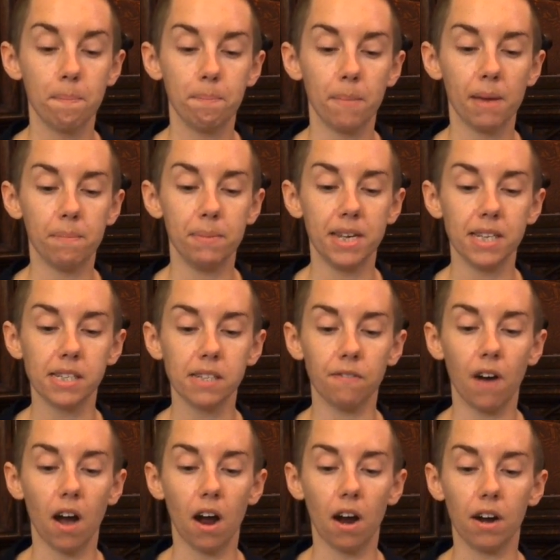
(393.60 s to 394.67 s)
May peace of
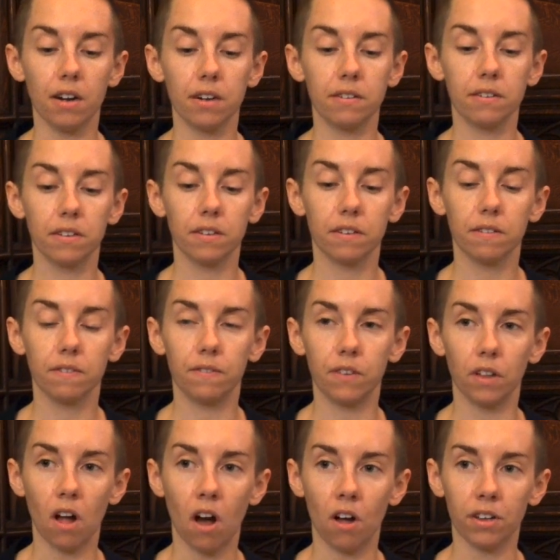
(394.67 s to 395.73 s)
heart
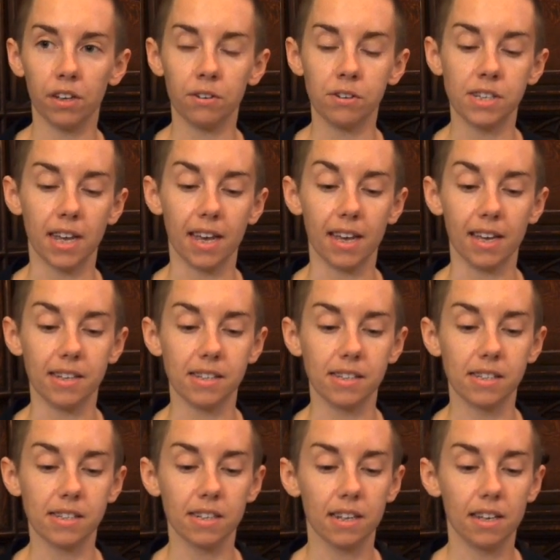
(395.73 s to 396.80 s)
fill all your
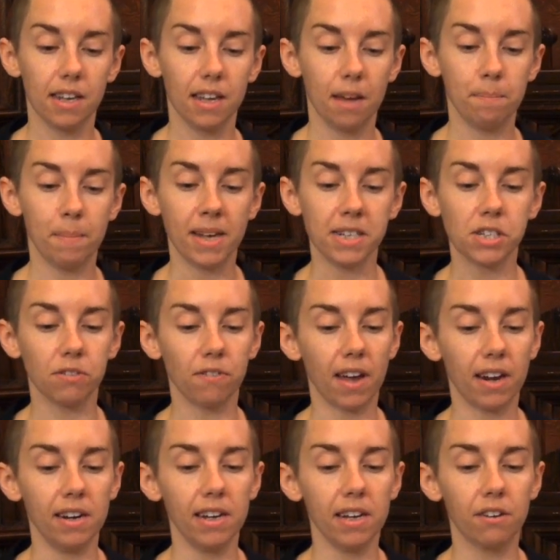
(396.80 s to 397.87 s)
days. May
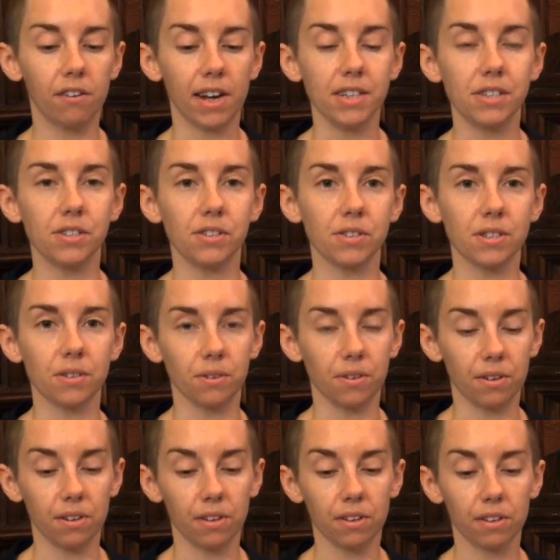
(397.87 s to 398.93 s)
serenity grace your
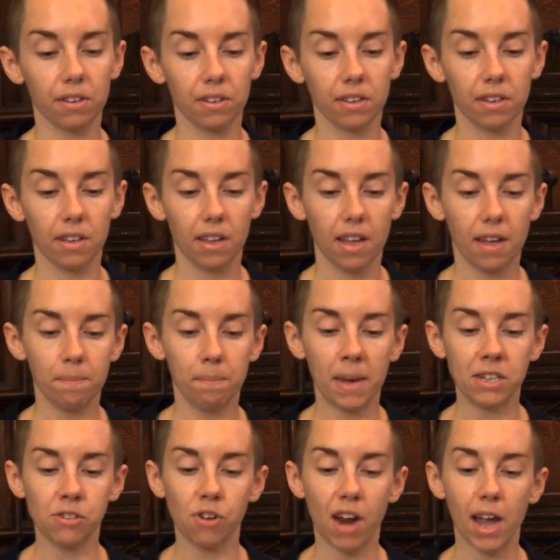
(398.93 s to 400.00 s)
soul.
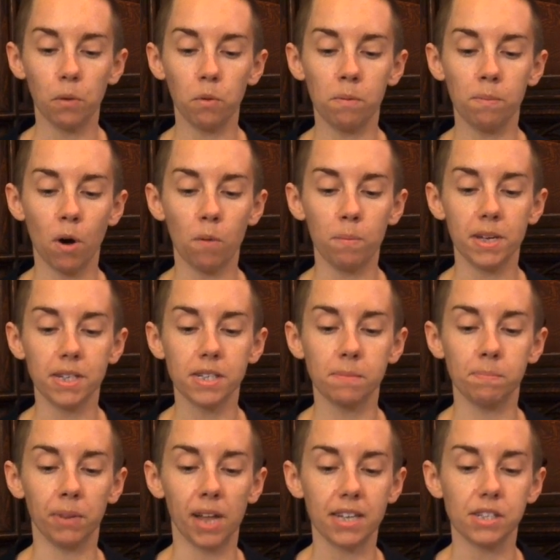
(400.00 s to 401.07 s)
May tranquil moments
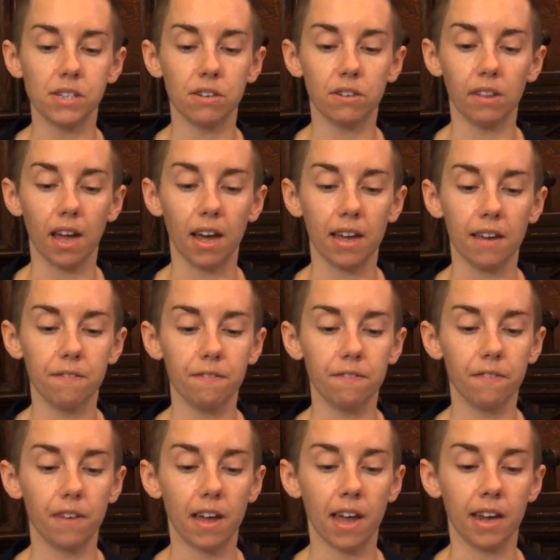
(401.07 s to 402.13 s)
bless your life
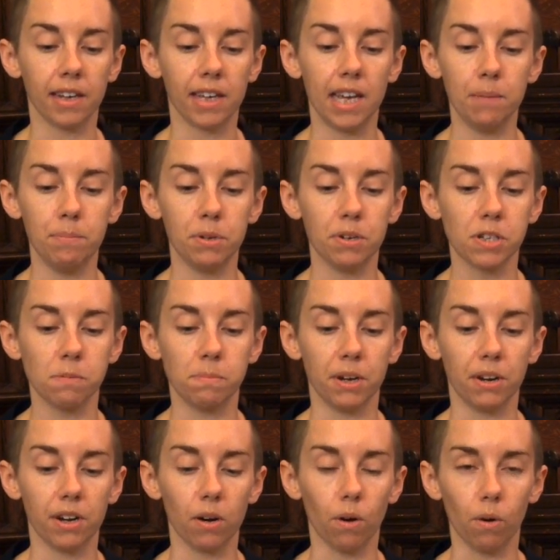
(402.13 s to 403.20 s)
and keep your
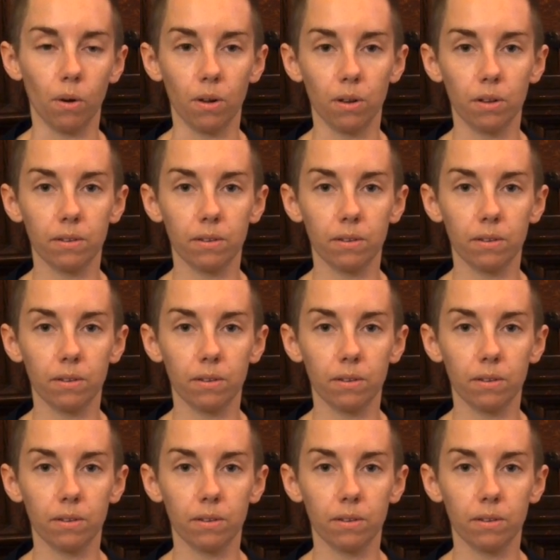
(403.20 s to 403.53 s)
spirit whole.